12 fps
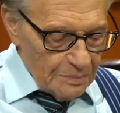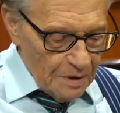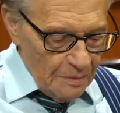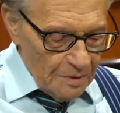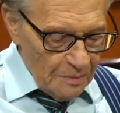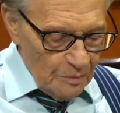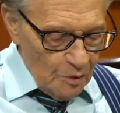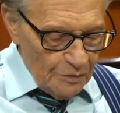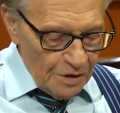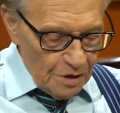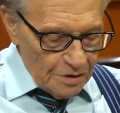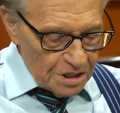upcoming
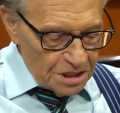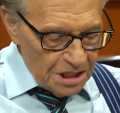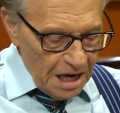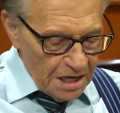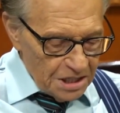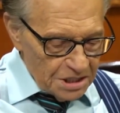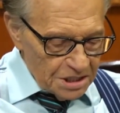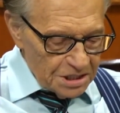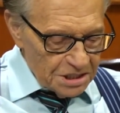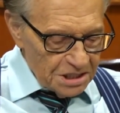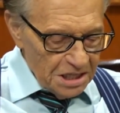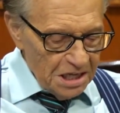movie you're excited to
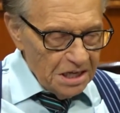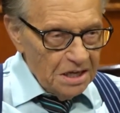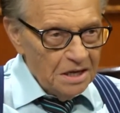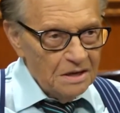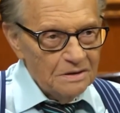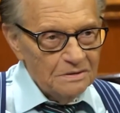see?